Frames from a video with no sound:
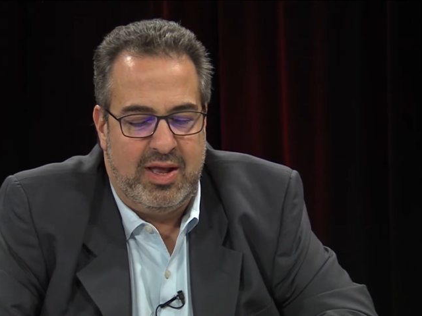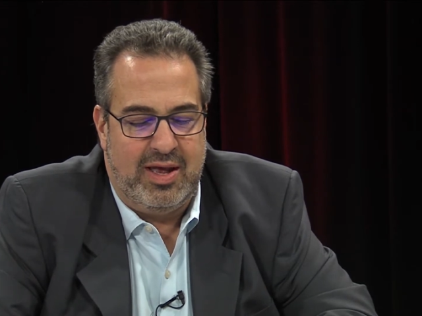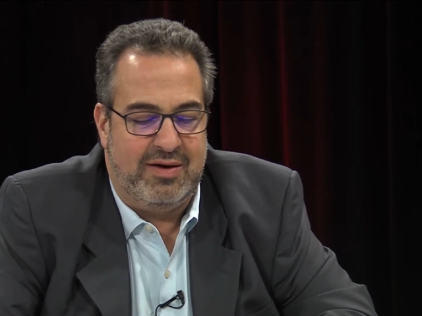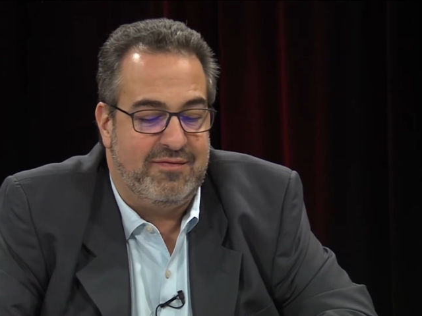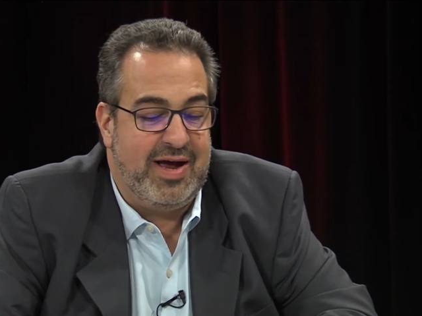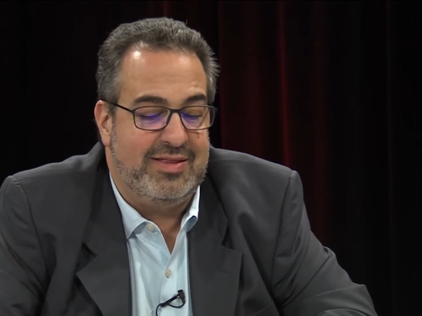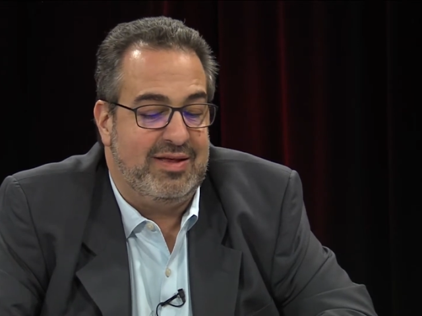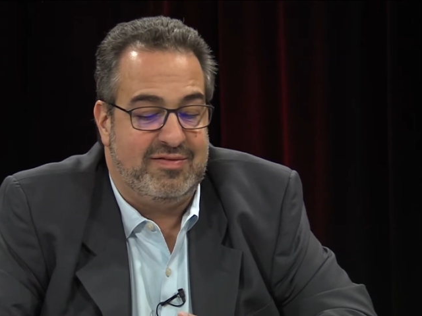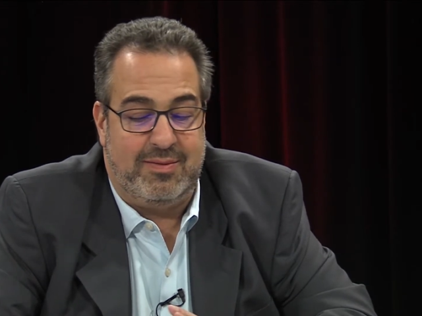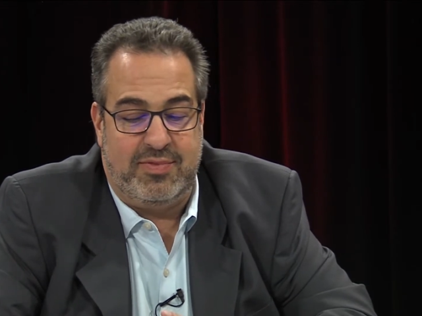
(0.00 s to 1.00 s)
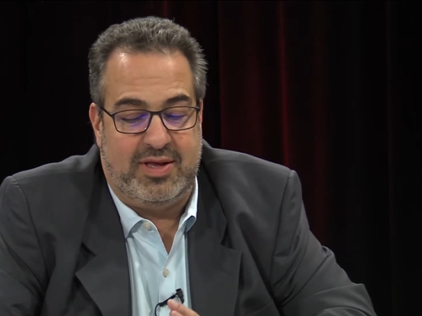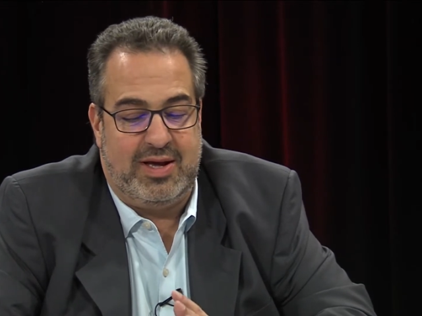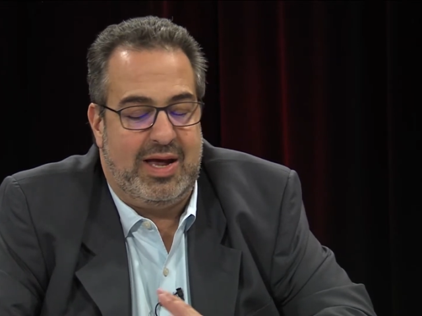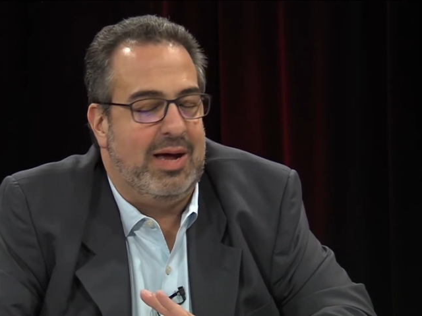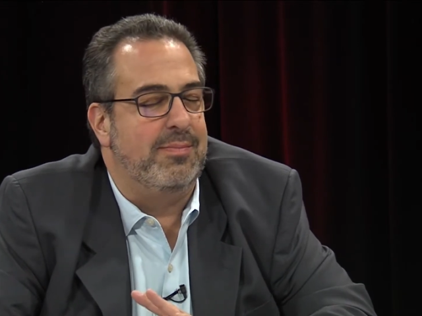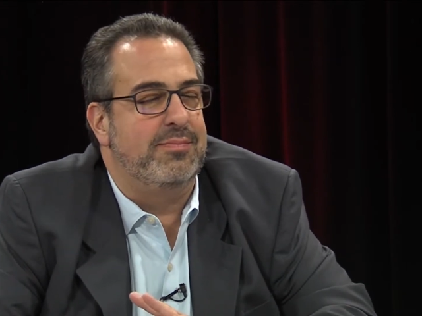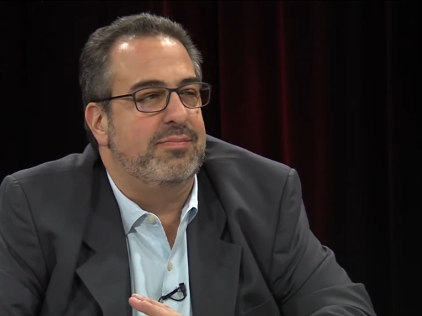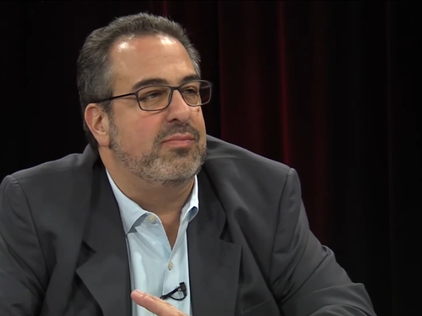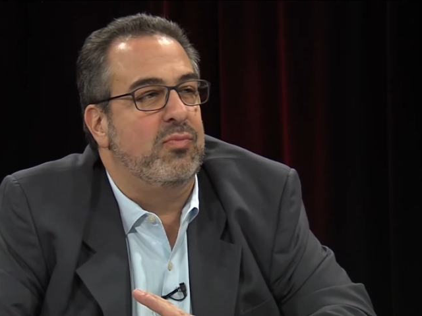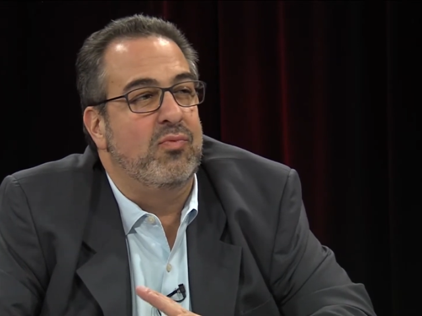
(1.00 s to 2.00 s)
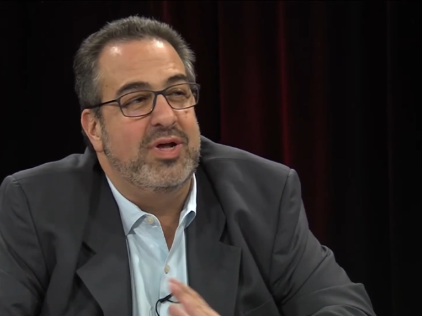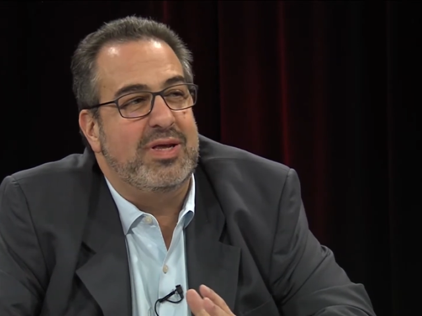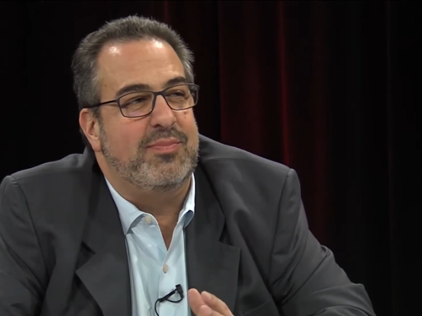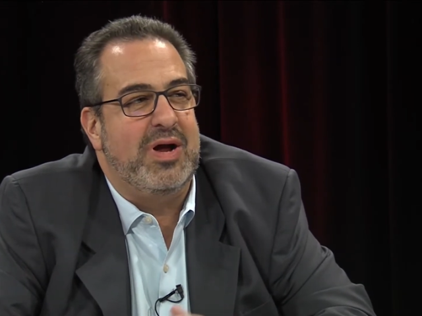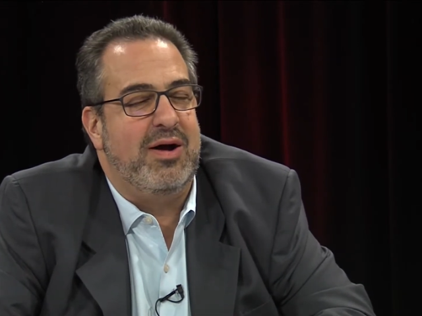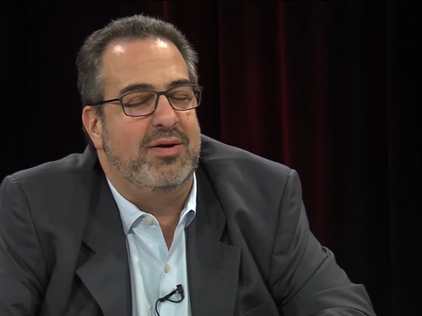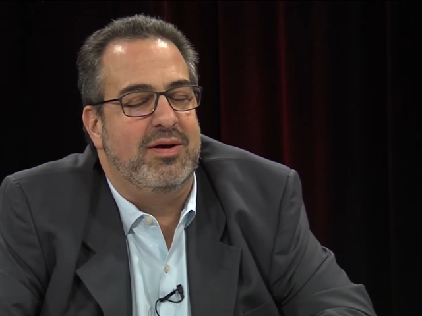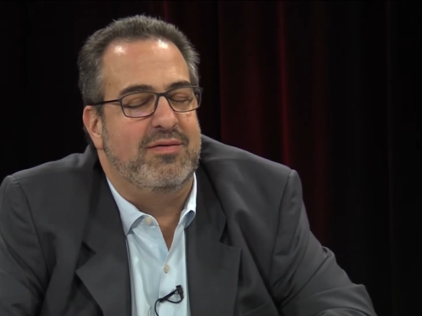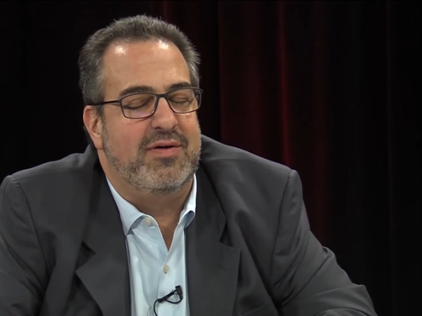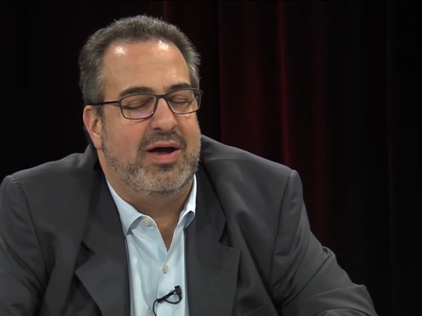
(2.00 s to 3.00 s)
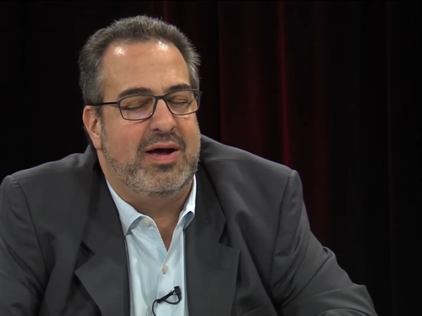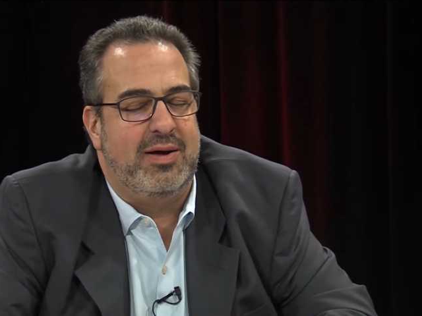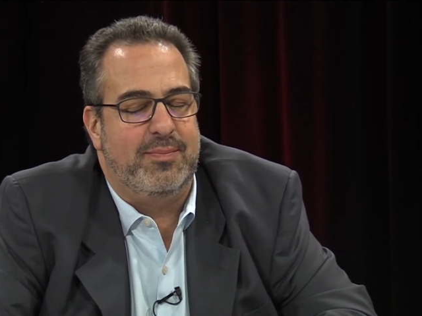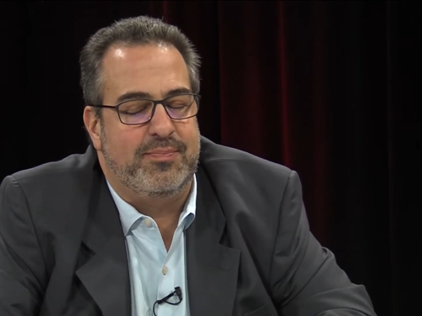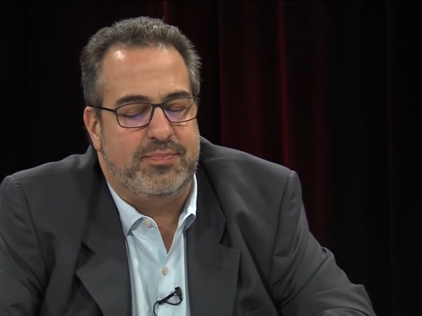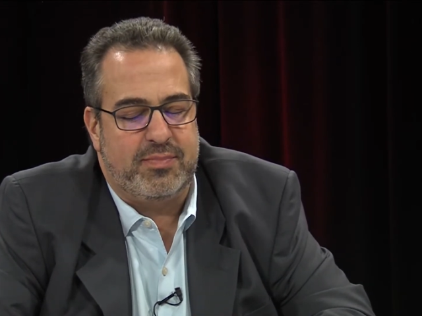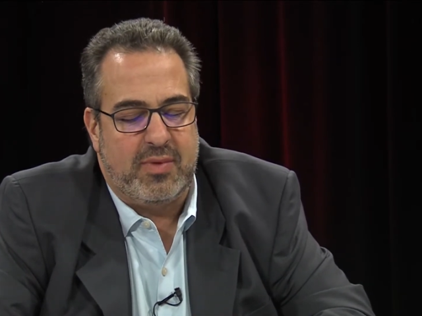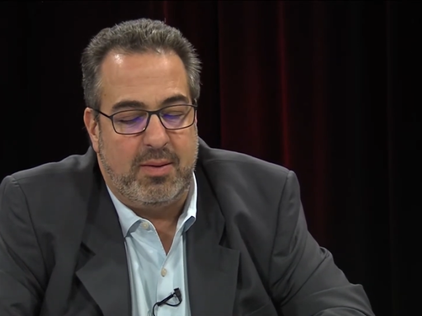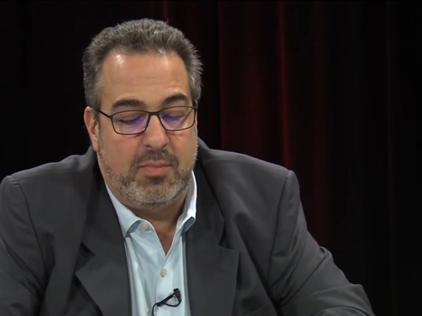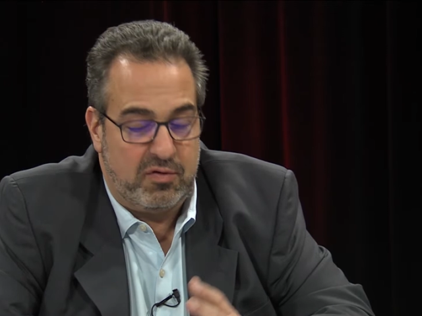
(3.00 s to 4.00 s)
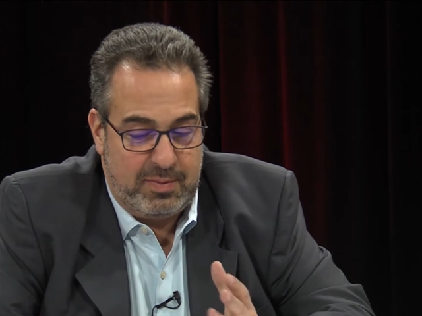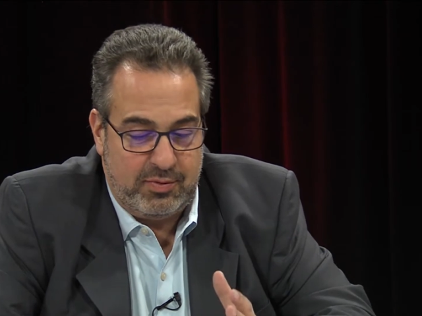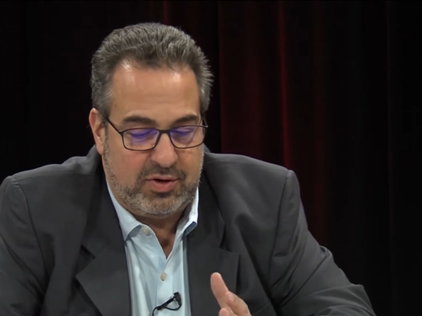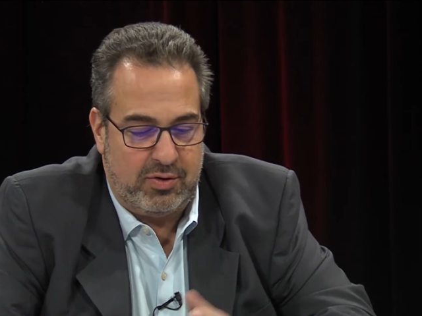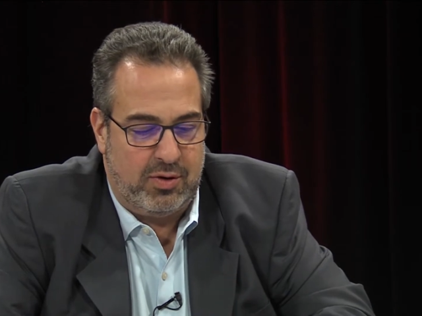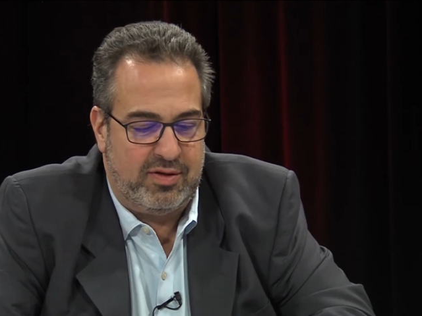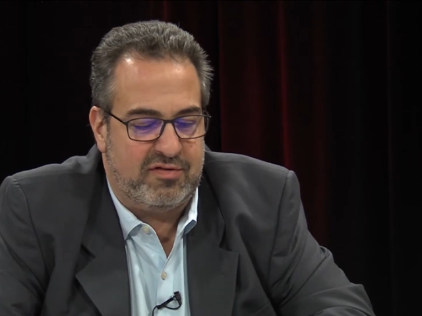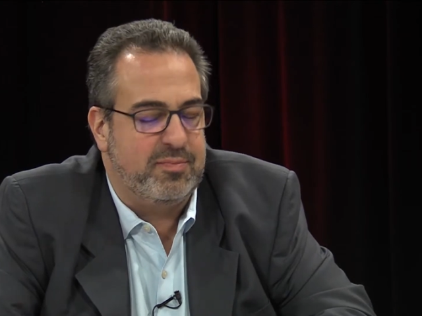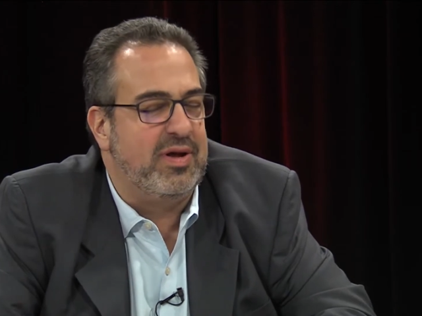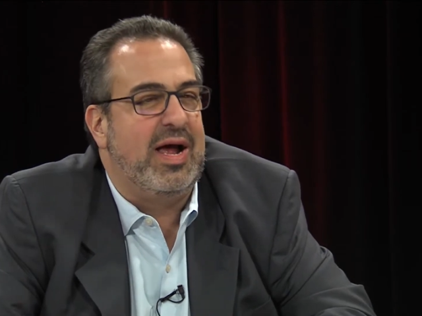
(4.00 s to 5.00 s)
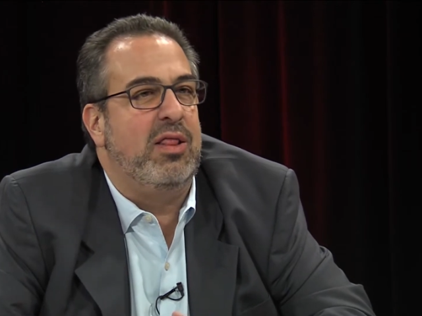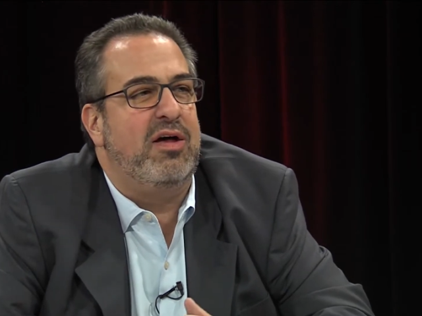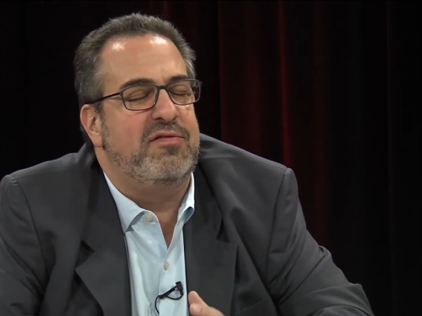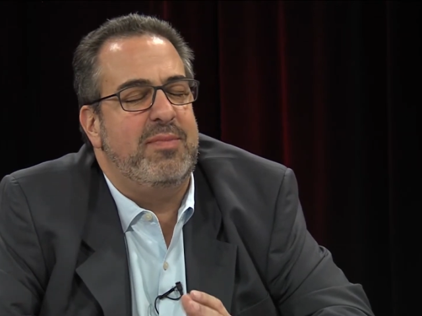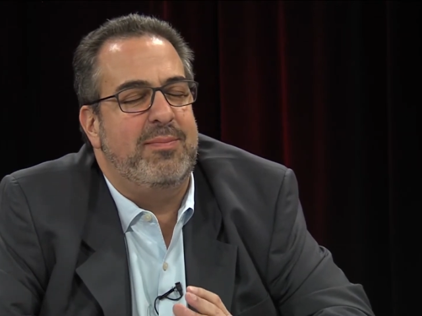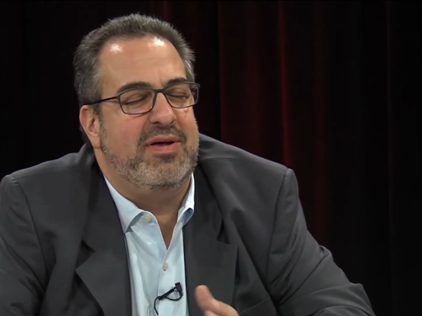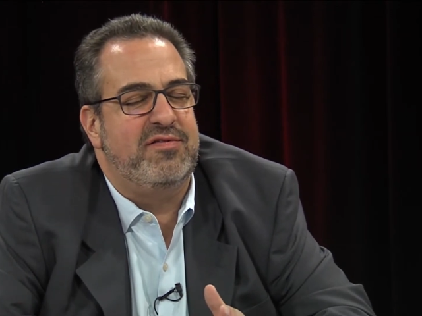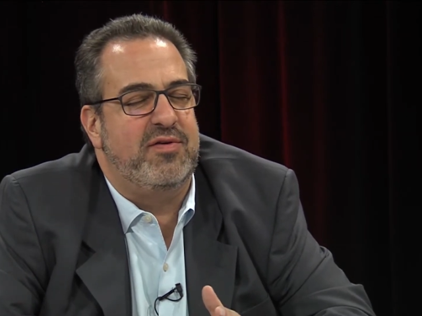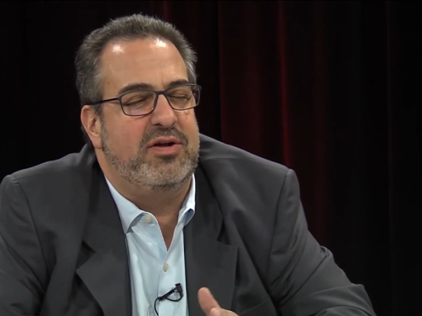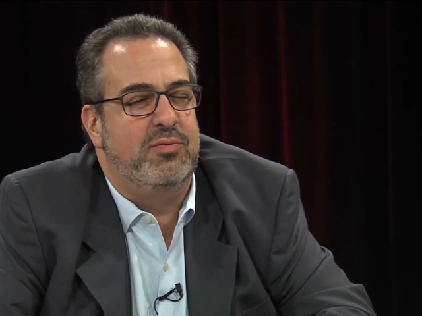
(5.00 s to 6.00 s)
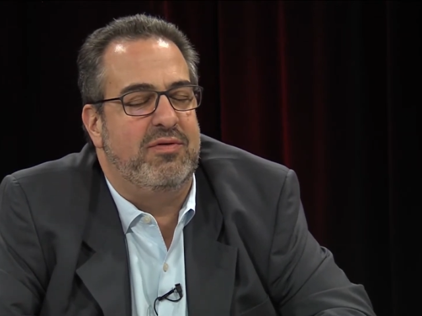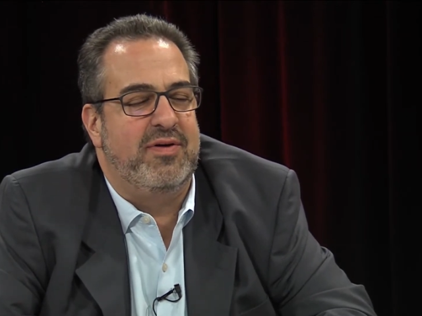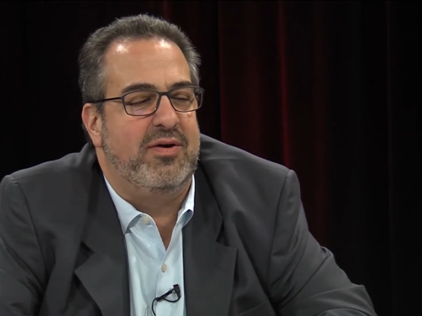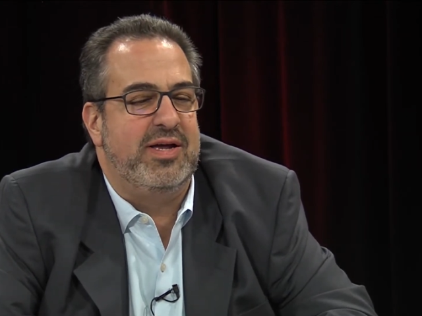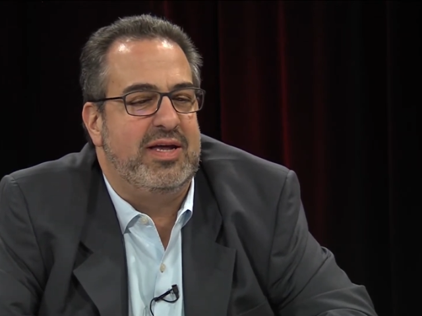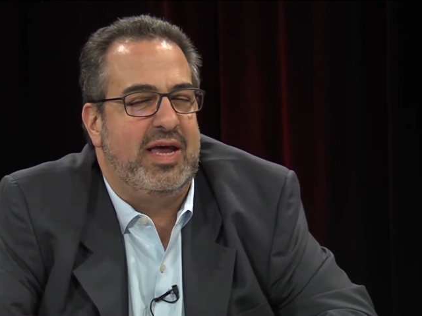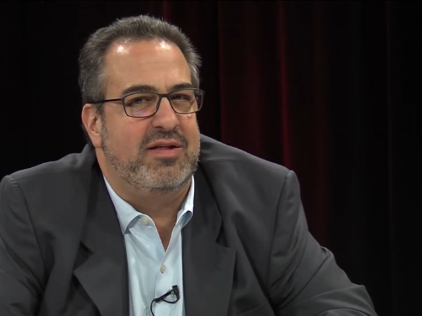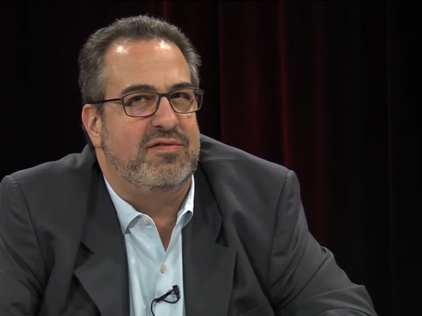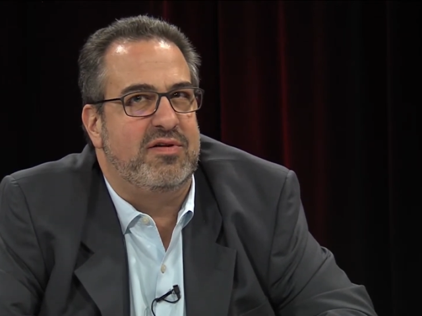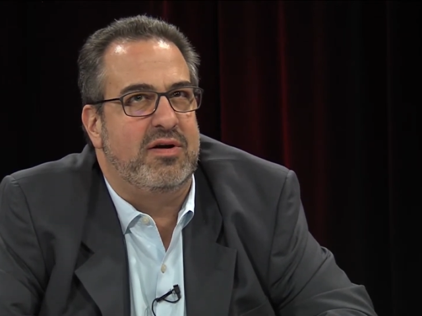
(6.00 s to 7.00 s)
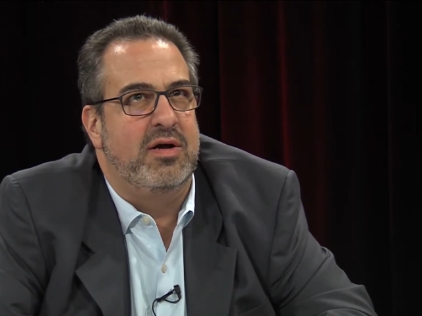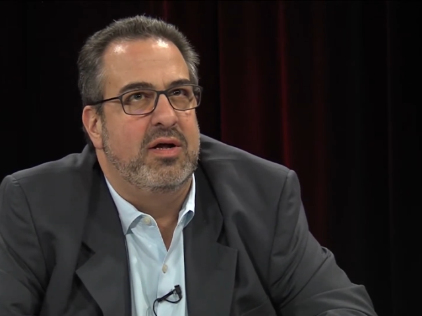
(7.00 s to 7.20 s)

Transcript: And finally, something I'm really proud of. Um, most people don't know this, but I lost my best friend to ovarian cancer